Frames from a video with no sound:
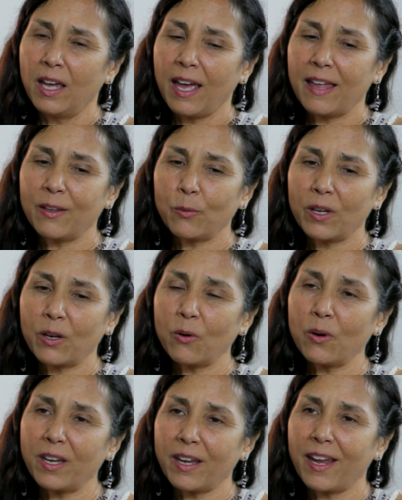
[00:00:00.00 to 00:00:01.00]
And then we
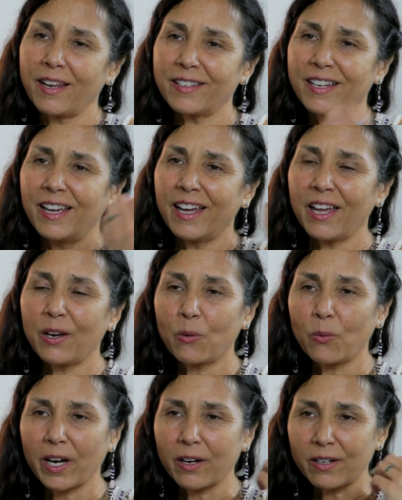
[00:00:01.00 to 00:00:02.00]
create an
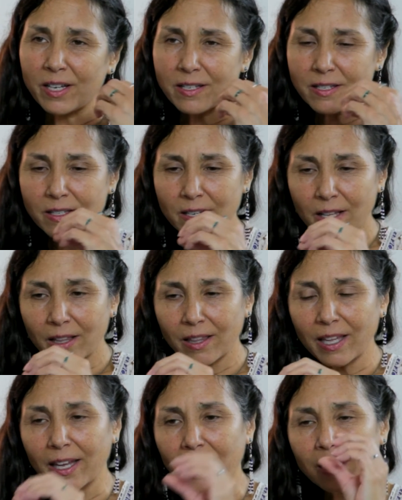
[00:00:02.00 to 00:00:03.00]
awareness,
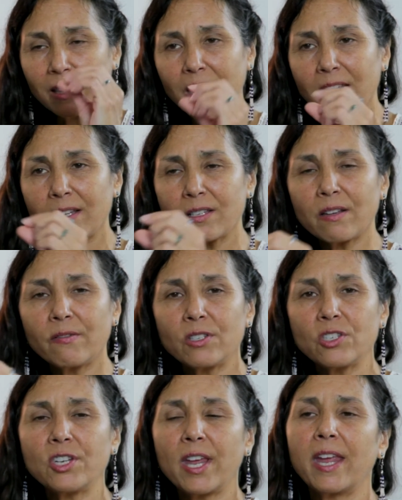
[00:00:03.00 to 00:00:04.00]
like links of a
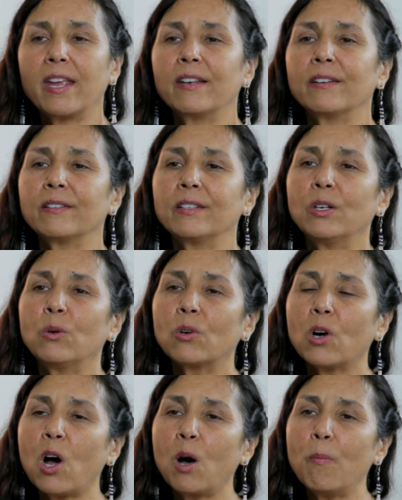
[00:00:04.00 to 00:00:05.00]
chain.
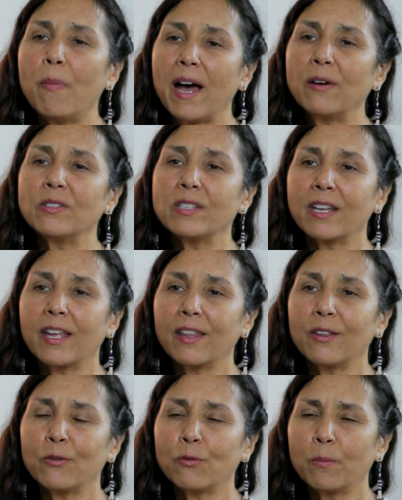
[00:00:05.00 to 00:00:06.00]
We're all bound
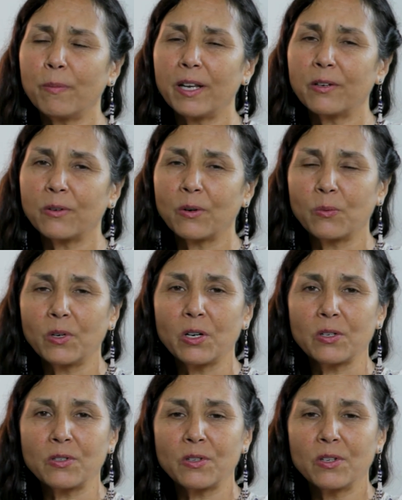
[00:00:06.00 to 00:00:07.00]
together, for better or
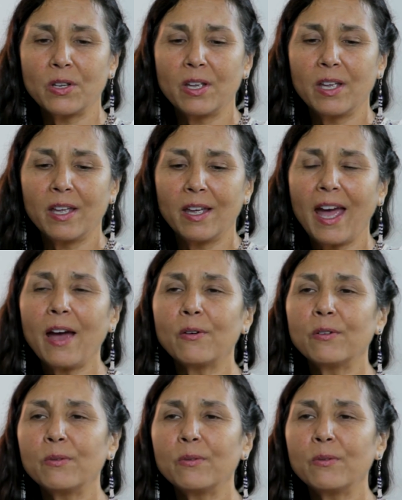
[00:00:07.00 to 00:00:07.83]
worse. How do